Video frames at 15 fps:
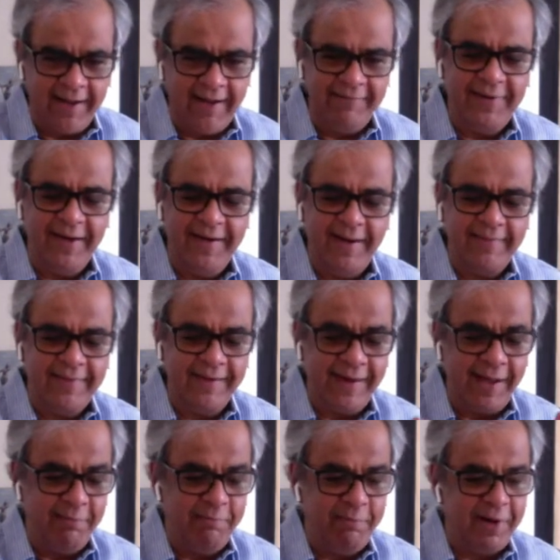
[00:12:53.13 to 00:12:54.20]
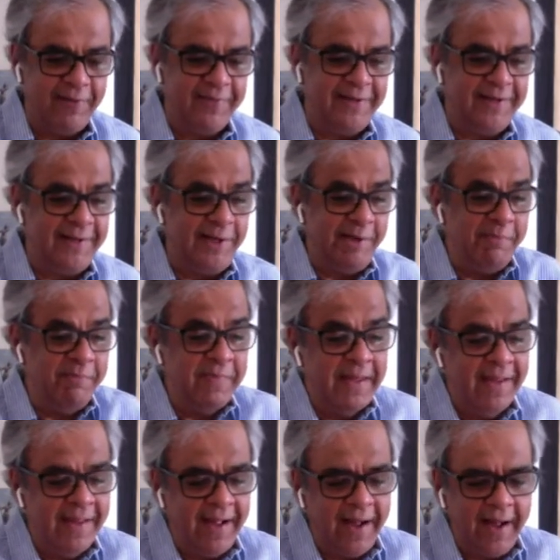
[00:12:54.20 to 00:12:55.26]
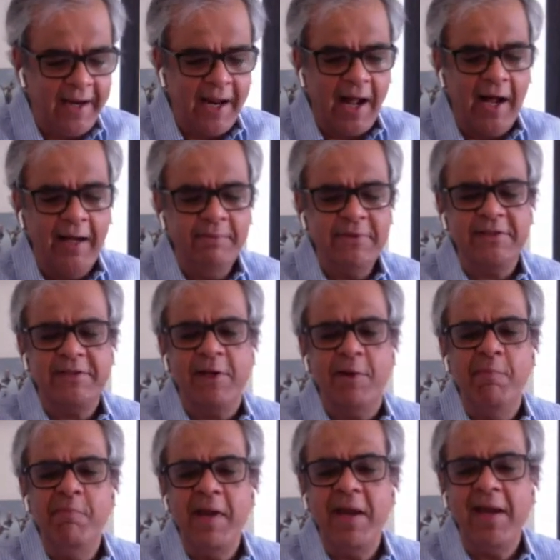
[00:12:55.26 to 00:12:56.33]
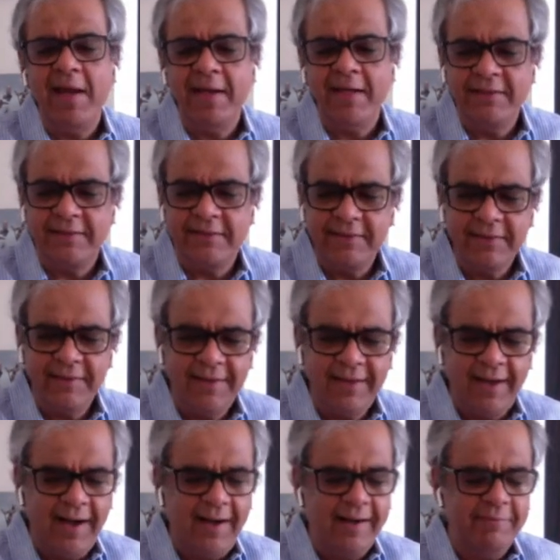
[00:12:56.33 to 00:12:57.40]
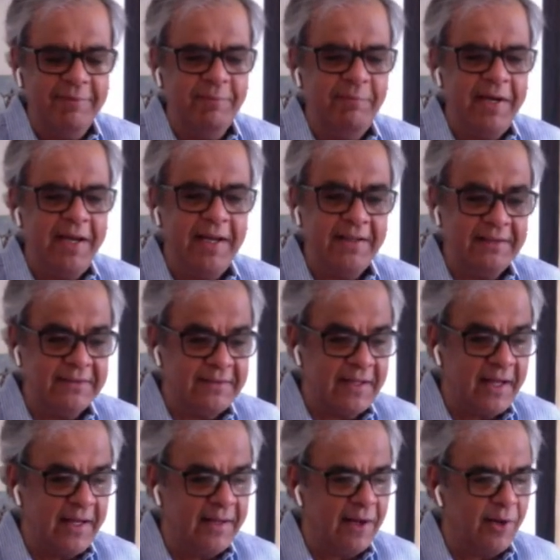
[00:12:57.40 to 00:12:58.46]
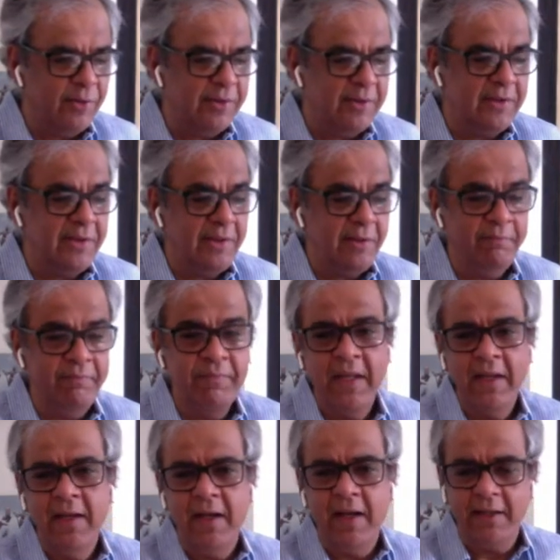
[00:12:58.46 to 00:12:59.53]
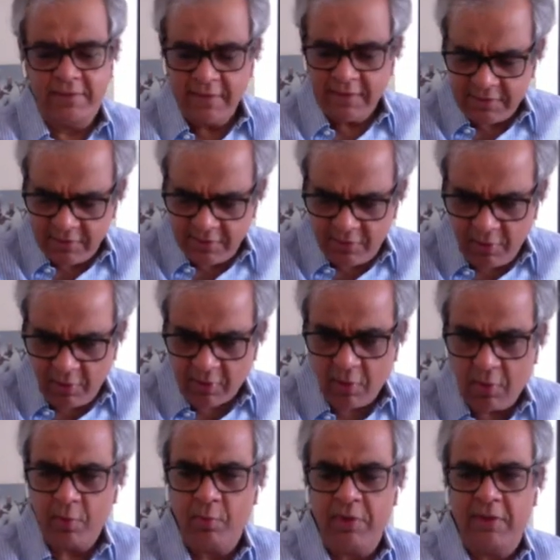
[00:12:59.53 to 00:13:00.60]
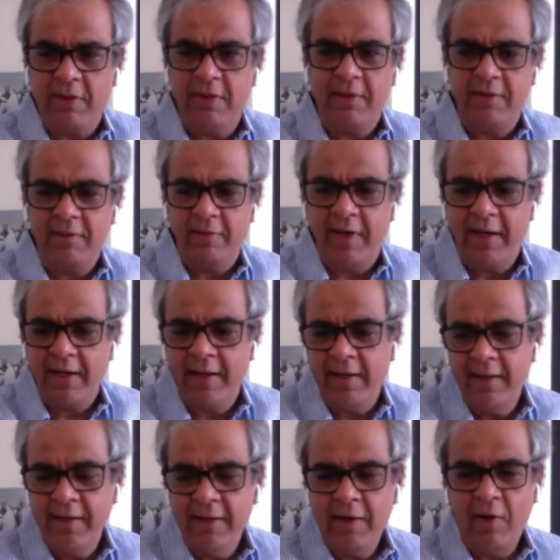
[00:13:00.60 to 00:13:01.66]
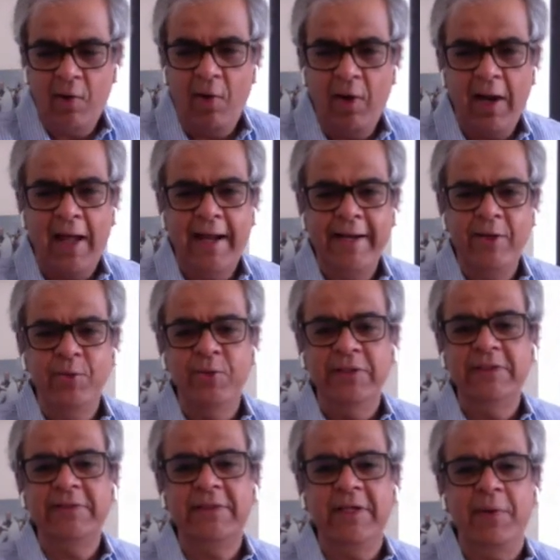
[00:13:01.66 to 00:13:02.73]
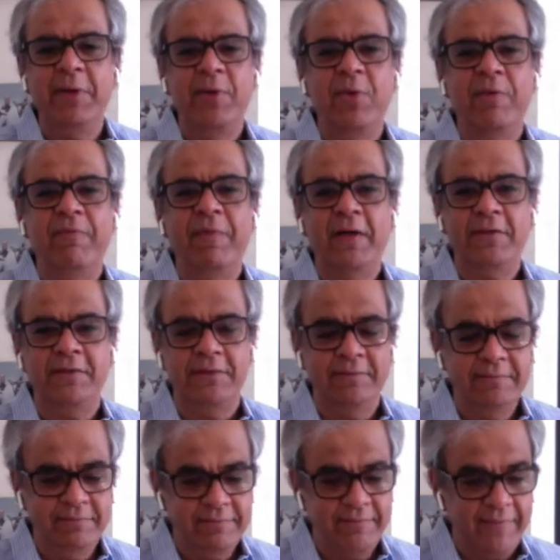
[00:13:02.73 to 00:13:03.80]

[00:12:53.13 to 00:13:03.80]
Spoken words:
I've done nothing. I'm part of the team, and I'm just amazed. I am amazed at how the team has just got on with it, right? All I do is, can we go faster?